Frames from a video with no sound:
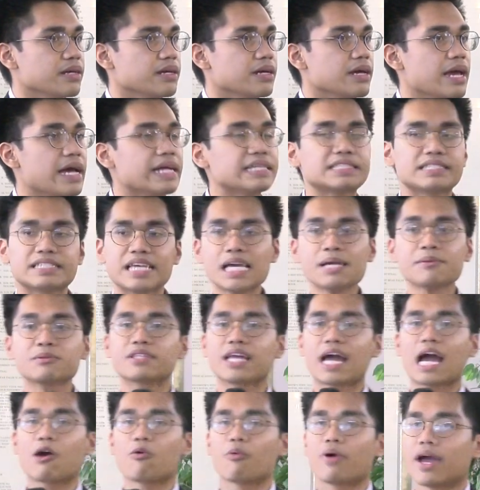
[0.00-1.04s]
It seems
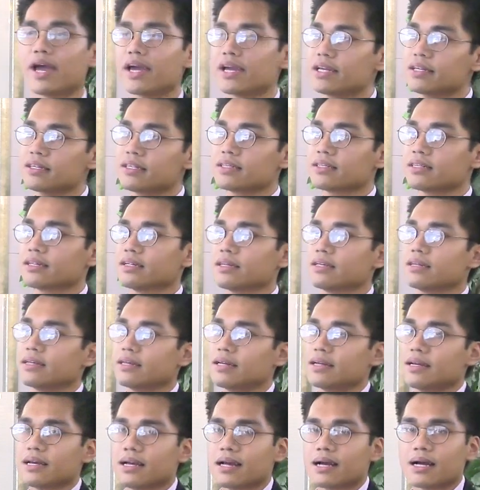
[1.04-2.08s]
that way,
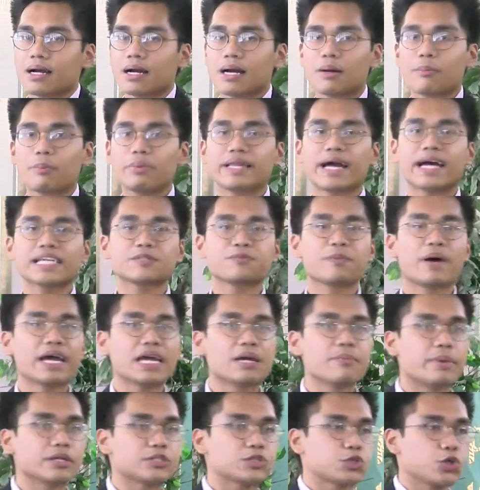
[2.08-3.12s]
but that's my
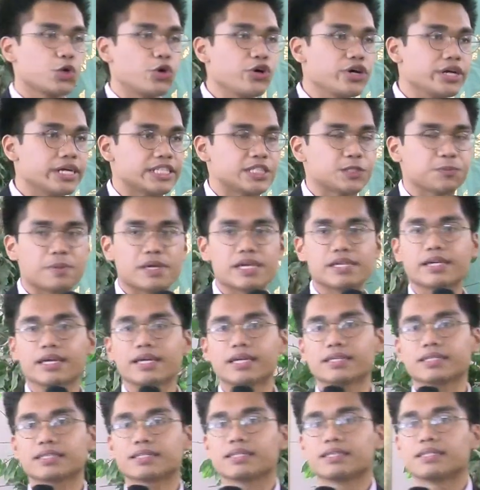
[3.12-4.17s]
immaturity
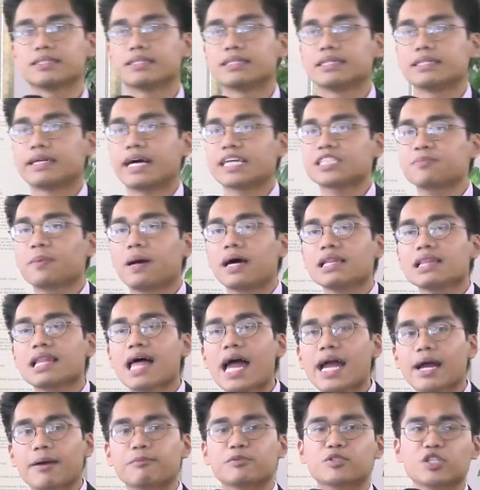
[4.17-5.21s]
speaking. That's my
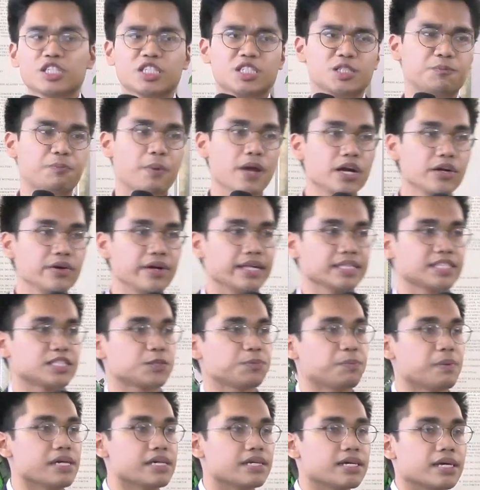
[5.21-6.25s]
lack of experience
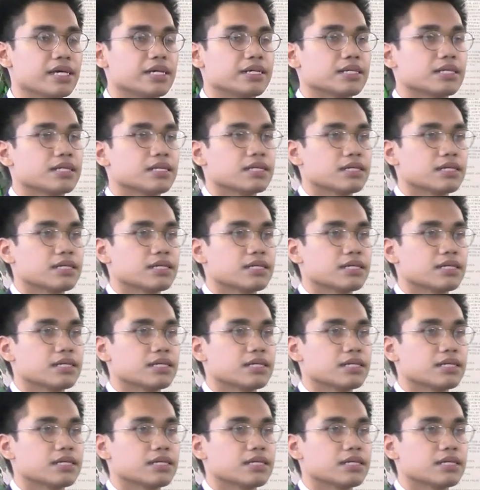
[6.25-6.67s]
speaking.